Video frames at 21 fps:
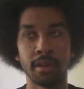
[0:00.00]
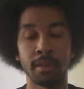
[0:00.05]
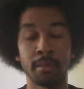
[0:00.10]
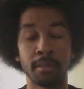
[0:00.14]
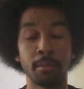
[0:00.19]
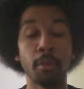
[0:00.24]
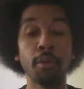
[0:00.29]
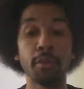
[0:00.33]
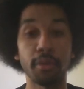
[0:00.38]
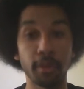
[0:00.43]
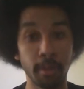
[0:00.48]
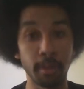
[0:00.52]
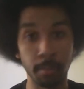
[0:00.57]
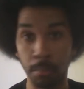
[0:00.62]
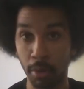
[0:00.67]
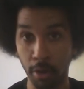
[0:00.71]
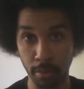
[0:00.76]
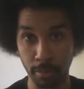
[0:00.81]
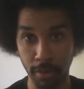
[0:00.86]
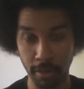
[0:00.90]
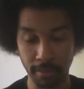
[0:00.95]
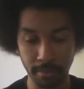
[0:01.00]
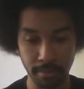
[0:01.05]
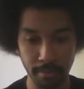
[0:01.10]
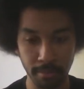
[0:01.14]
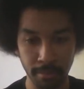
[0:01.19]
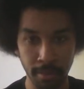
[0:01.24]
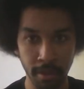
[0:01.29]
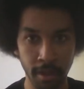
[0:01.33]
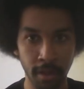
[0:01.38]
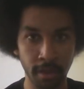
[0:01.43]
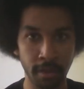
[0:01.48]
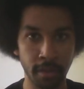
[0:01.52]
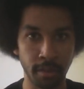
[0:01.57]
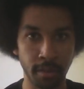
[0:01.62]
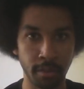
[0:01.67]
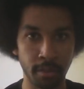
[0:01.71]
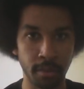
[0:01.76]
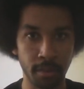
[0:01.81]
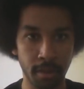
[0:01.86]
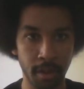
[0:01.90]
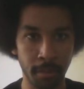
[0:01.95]
Mostly Bergman, but I think
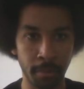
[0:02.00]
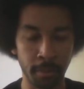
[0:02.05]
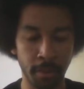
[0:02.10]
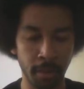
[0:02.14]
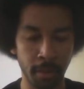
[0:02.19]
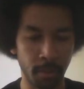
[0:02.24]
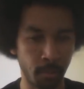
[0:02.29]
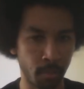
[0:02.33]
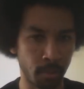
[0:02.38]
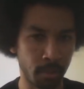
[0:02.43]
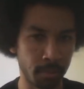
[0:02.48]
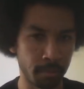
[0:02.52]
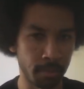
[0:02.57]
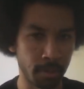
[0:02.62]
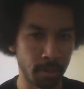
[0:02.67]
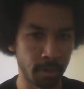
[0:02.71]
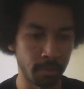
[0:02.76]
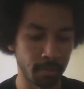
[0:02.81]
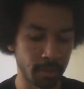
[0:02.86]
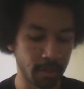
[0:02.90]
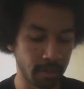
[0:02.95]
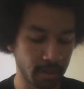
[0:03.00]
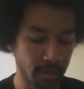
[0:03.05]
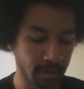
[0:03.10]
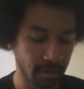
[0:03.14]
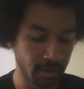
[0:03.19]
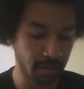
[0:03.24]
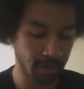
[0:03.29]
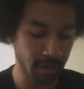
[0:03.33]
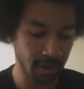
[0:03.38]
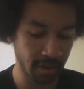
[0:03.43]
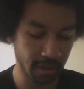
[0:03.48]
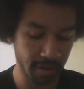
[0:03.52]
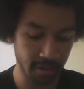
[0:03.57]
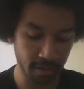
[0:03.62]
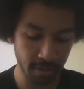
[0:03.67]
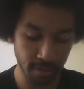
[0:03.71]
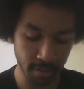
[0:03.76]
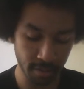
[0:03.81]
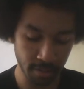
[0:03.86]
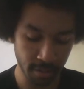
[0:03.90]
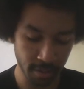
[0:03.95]
there were a couple that weren't Bergman in there that I
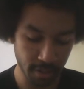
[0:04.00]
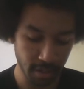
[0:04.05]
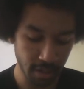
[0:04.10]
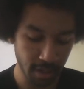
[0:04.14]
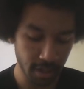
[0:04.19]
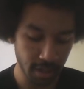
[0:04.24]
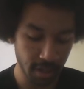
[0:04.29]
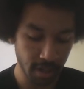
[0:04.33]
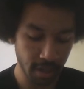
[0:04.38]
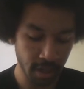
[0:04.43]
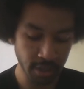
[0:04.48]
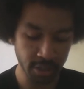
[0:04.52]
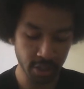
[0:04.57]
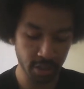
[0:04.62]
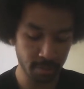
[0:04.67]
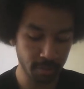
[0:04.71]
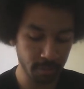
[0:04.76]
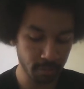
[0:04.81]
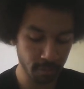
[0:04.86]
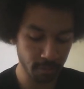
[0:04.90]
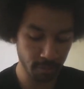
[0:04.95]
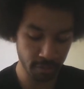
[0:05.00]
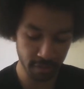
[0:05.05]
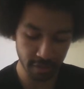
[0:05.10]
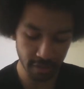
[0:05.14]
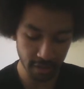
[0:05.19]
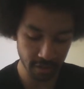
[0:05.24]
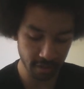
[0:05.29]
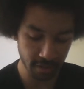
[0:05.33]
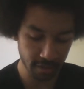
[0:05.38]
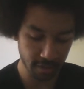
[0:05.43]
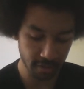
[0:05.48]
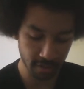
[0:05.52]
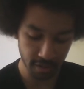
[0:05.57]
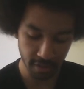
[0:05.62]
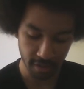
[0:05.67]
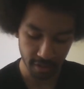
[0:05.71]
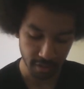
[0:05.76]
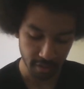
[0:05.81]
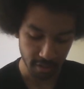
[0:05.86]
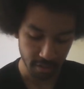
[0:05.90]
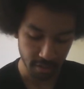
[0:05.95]
included. German were
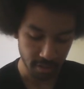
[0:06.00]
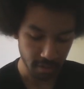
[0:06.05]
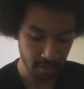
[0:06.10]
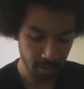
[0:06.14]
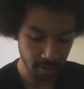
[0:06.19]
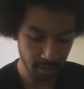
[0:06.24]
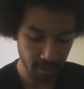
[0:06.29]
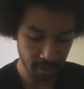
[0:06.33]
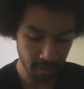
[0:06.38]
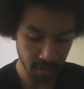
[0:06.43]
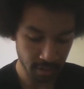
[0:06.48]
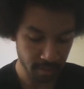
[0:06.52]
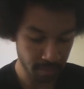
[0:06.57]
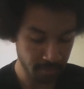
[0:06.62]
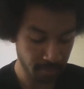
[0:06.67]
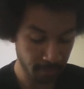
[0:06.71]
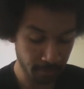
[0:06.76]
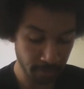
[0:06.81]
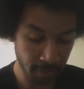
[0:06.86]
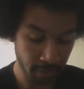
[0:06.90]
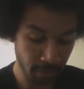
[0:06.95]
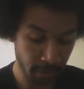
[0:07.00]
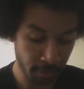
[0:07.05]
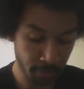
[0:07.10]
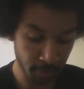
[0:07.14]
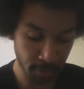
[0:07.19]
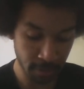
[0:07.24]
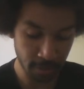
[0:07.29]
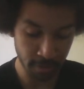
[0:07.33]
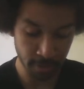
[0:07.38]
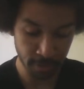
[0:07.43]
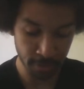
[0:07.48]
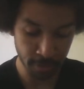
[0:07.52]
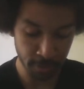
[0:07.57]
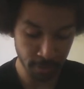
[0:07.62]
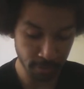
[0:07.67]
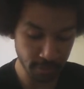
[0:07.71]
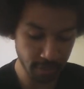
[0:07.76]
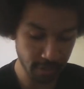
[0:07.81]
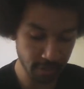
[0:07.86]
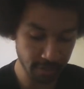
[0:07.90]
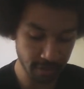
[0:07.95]
6,
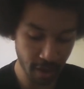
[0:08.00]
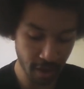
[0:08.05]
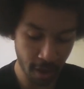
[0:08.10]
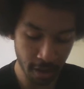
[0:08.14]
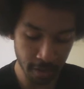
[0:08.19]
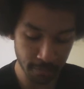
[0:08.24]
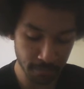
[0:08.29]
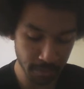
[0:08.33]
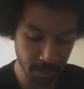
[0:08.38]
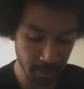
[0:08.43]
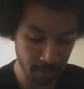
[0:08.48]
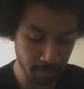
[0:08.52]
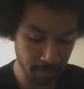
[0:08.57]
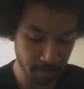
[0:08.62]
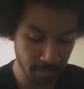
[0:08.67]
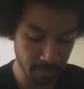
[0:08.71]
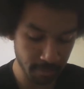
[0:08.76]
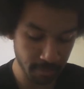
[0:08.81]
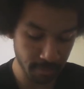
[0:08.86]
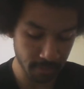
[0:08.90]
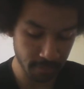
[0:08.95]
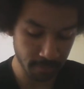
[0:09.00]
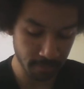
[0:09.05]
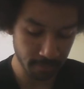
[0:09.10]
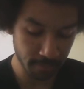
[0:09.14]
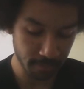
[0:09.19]
13 Italian films,